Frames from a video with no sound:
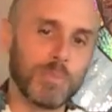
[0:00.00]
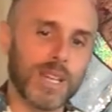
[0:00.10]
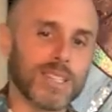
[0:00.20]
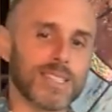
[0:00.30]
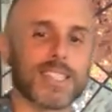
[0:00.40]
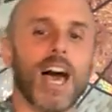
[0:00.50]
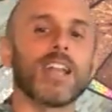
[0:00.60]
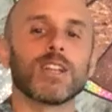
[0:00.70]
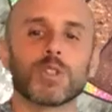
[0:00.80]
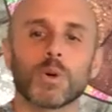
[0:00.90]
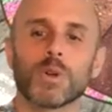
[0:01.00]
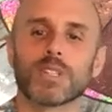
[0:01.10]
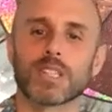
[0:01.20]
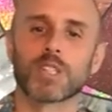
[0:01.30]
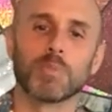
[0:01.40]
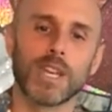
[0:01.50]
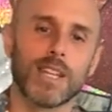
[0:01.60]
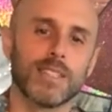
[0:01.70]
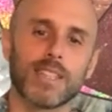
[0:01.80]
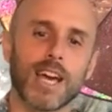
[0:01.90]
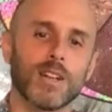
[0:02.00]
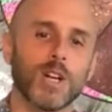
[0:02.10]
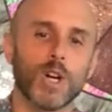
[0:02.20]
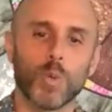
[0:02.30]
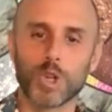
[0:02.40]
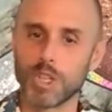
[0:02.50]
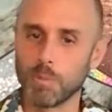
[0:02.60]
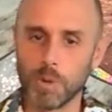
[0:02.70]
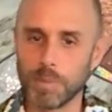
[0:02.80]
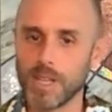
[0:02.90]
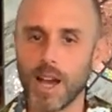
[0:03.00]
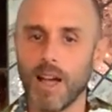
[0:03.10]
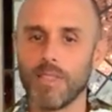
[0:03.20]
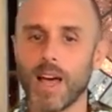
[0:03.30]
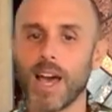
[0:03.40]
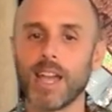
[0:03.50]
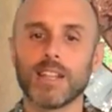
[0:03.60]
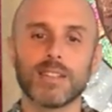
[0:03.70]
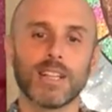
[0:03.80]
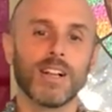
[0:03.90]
big sliding doors explained that worship would be online, and